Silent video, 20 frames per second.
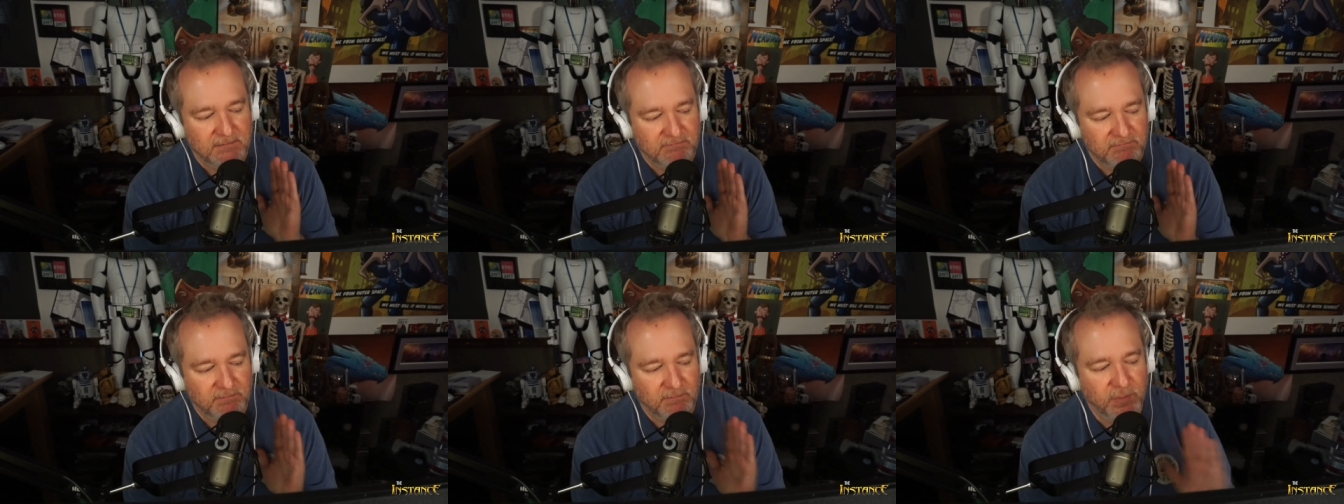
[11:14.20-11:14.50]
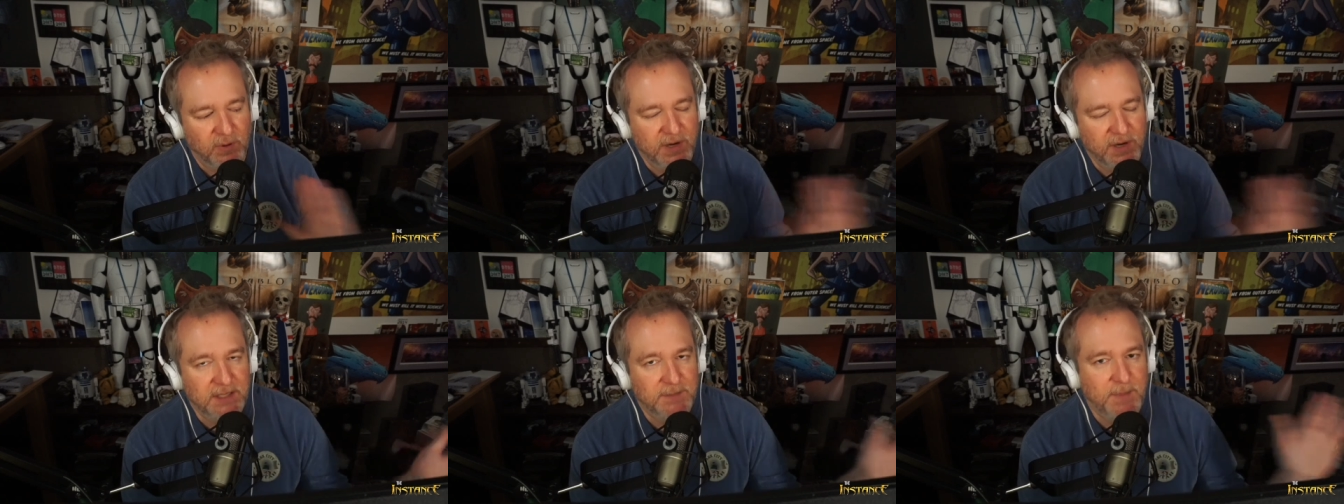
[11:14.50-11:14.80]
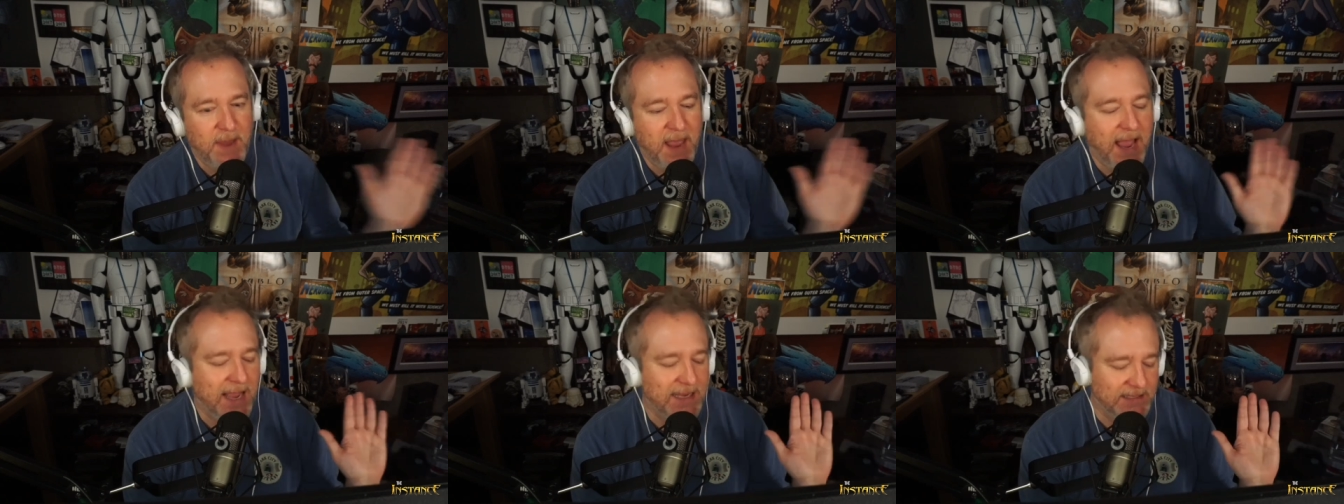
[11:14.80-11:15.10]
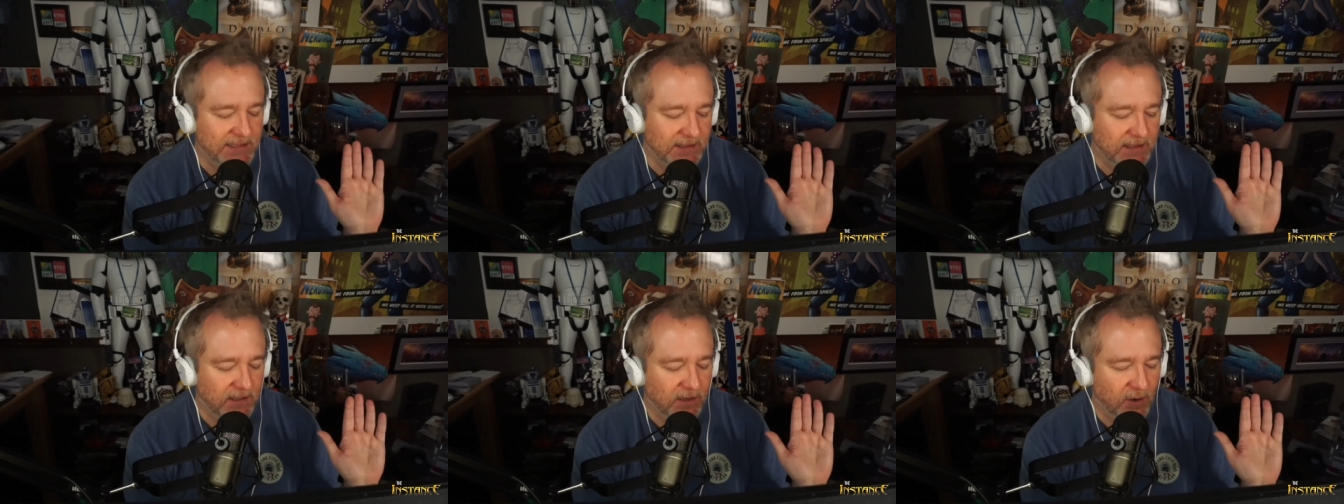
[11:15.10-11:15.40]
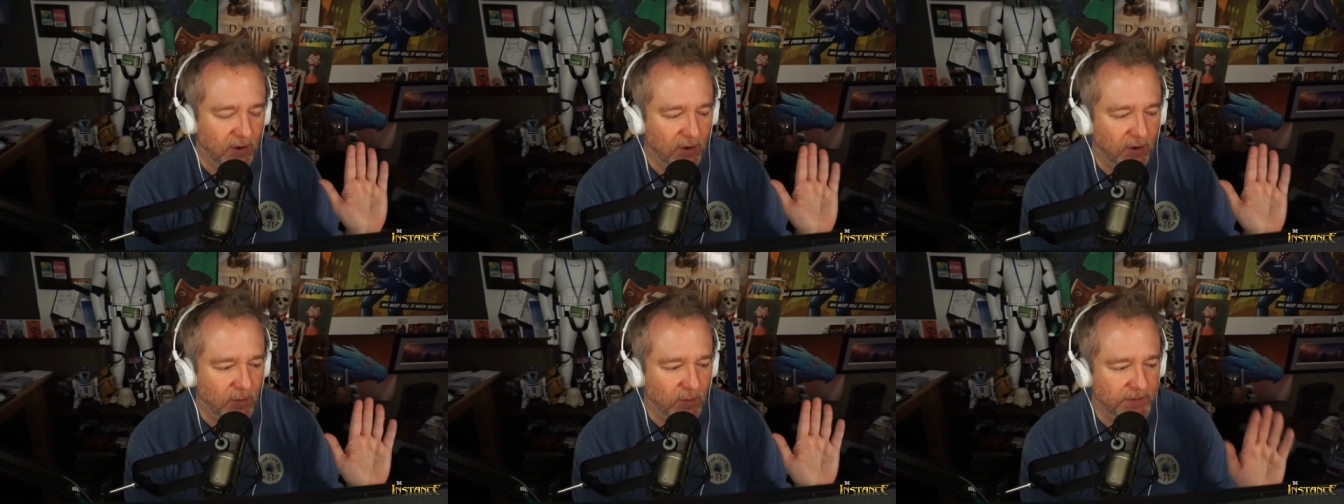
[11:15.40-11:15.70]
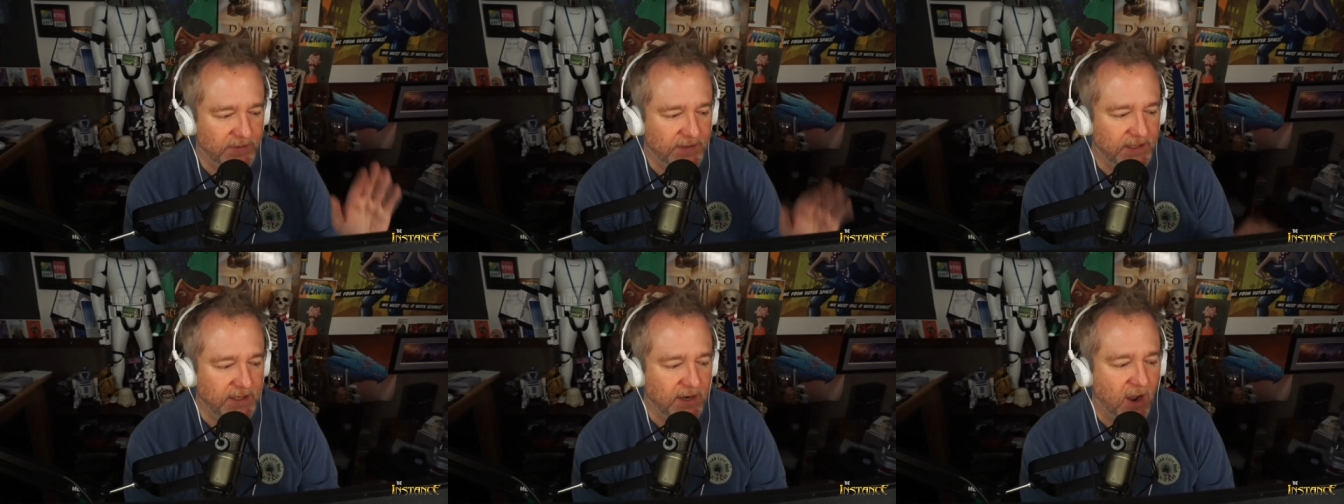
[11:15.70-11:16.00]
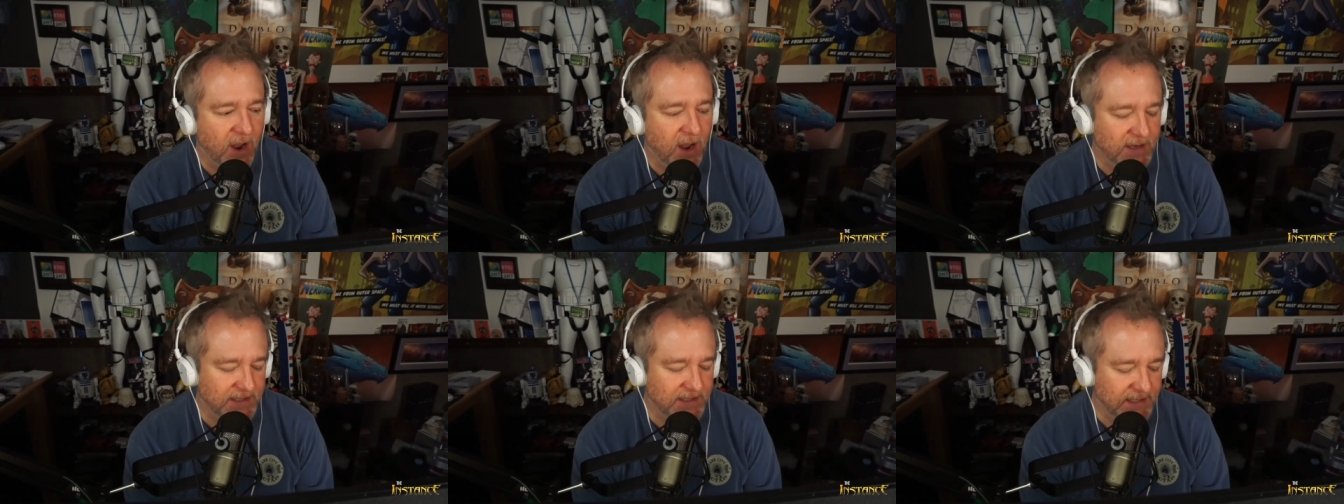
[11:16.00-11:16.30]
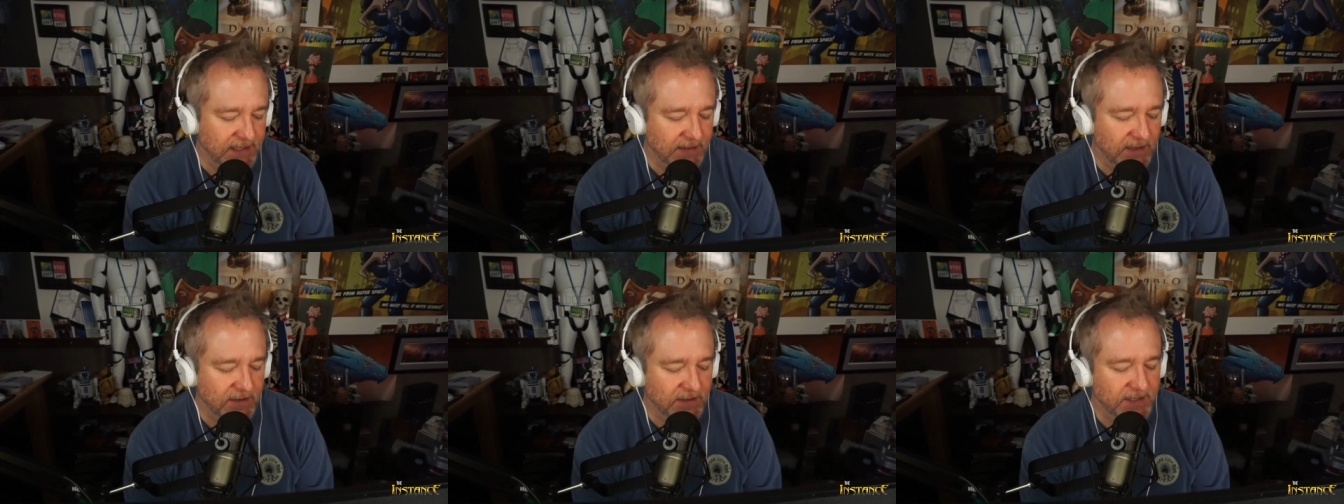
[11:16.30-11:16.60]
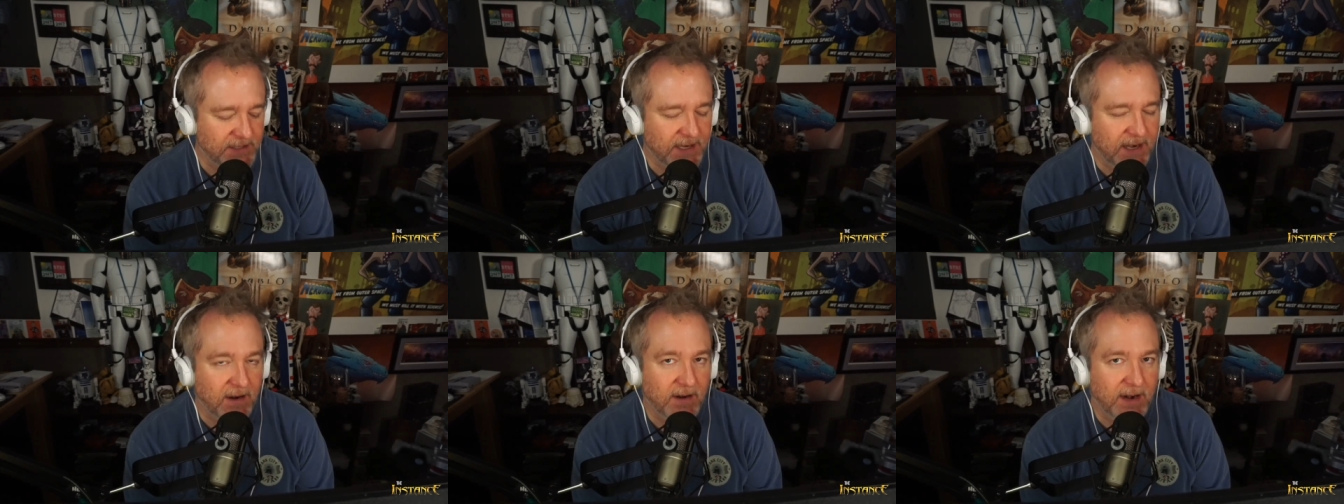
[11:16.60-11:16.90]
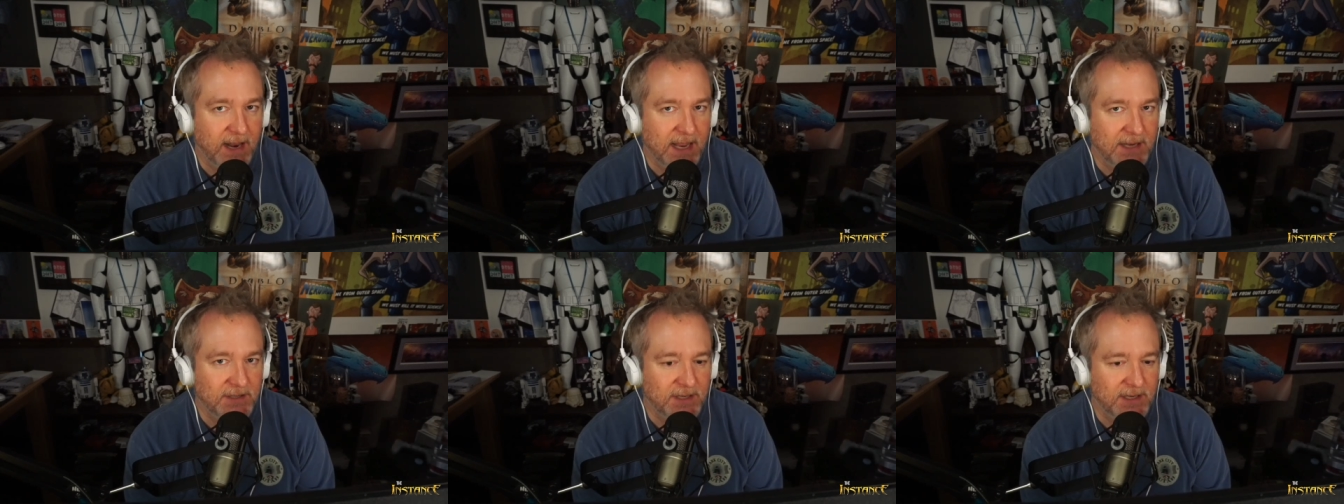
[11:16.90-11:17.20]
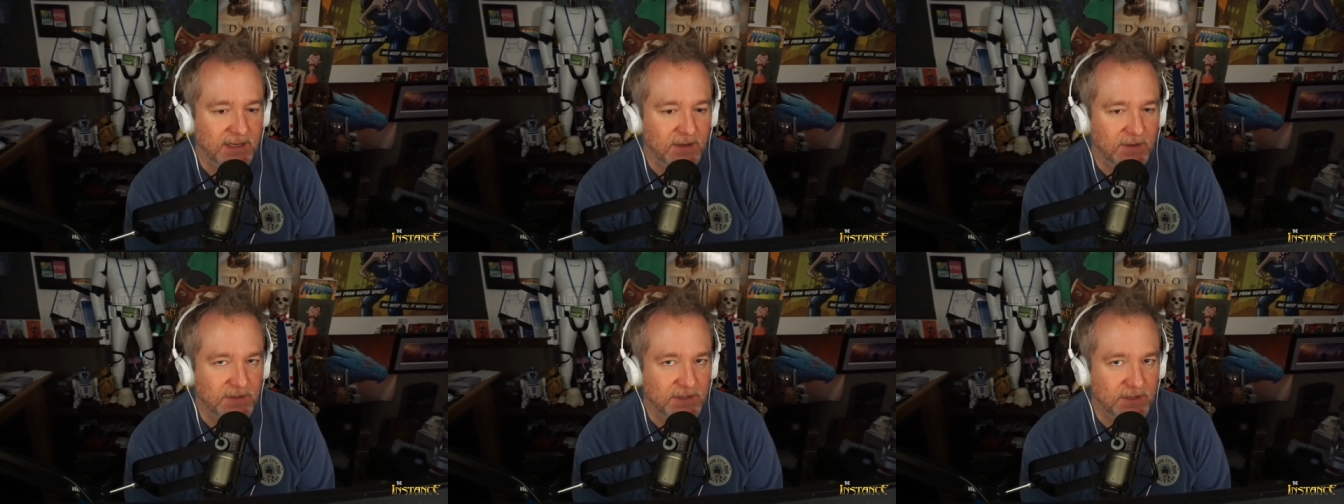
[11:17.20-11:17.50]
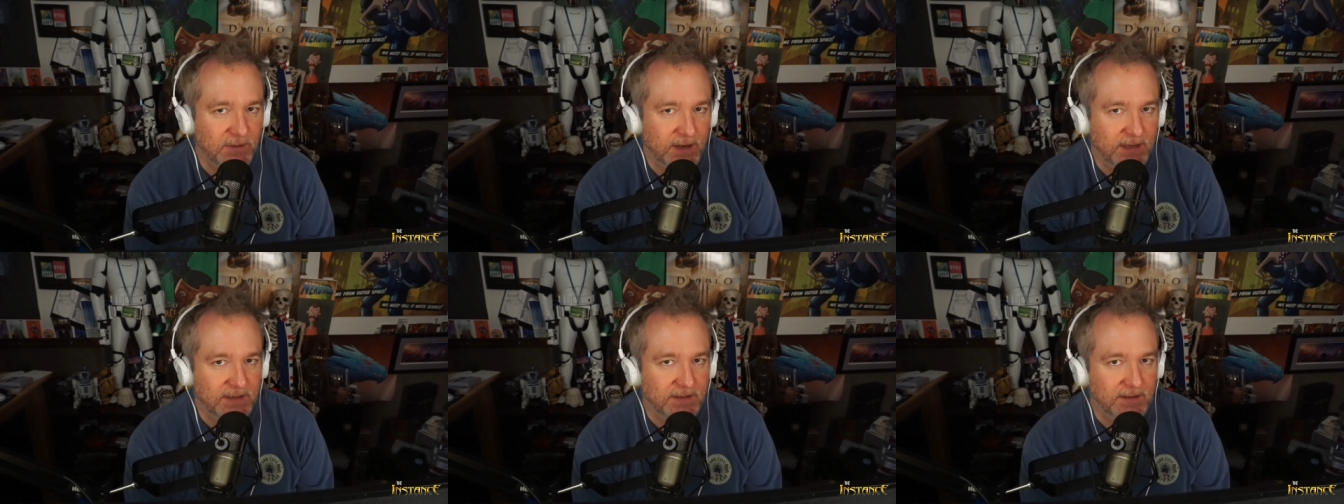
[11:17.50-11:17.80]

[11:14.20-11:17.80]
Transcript: breeze past the girl with the dog sitting there staring at you and go straight